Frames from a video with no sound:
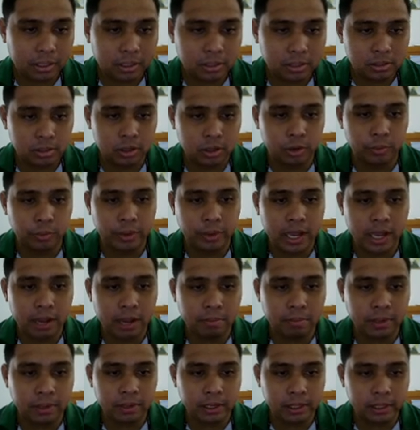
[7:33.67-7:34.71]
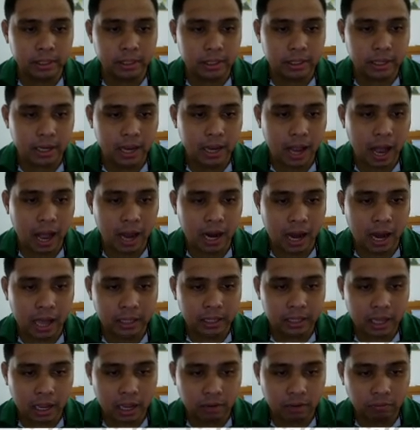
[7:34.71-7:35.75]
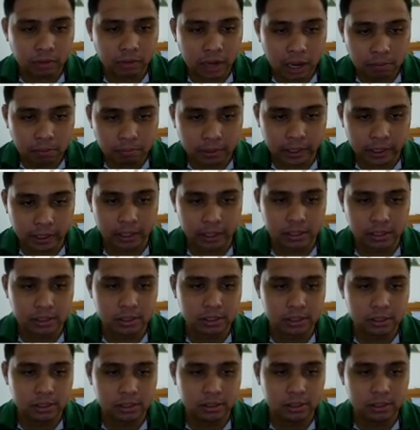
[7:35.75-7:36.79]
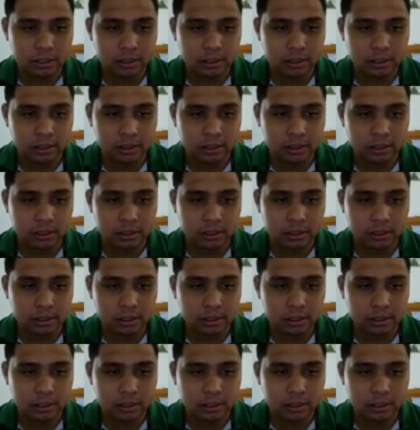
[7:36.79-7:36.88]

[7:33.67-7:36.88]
So we have here a lot of cupcakes.